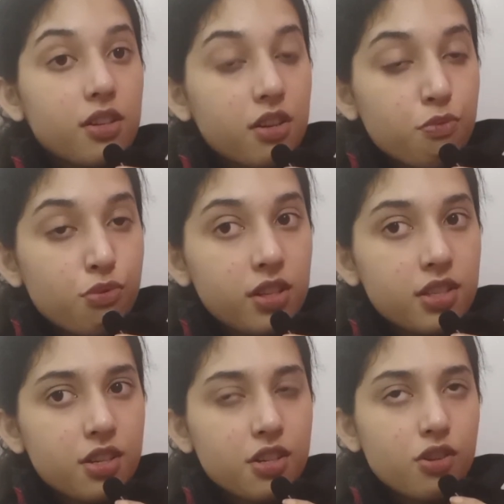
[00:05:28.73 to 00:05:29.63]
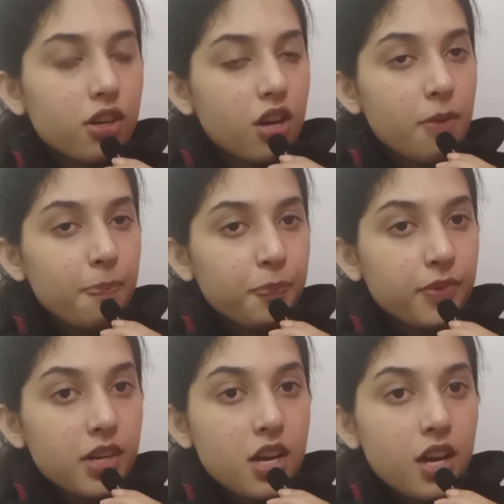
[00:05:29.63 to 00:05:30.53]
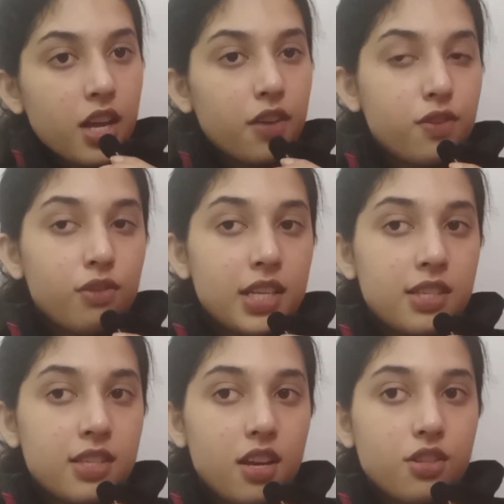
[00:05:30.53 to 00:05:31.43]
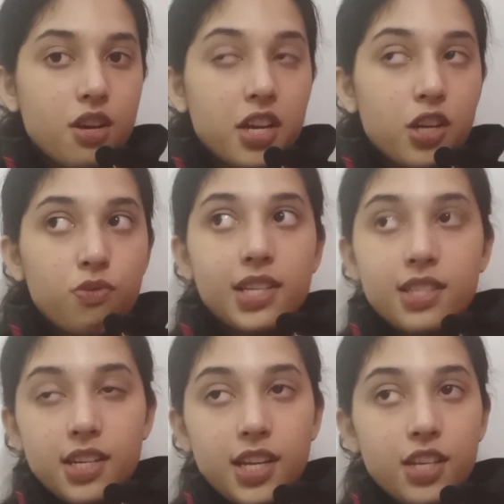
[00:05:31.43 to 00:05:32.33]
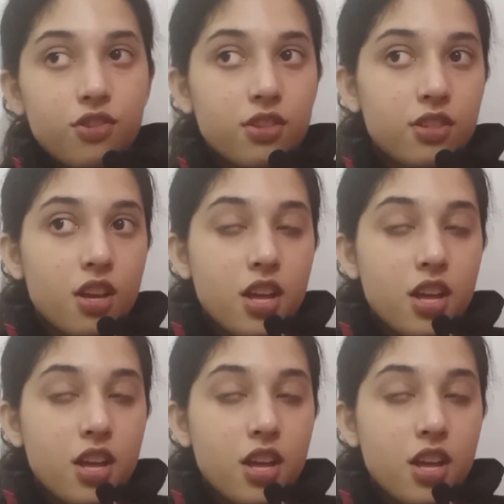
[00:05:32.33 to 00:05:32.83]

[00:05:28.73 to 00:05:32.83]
realtor.com. If you, let's say, target real estate agents,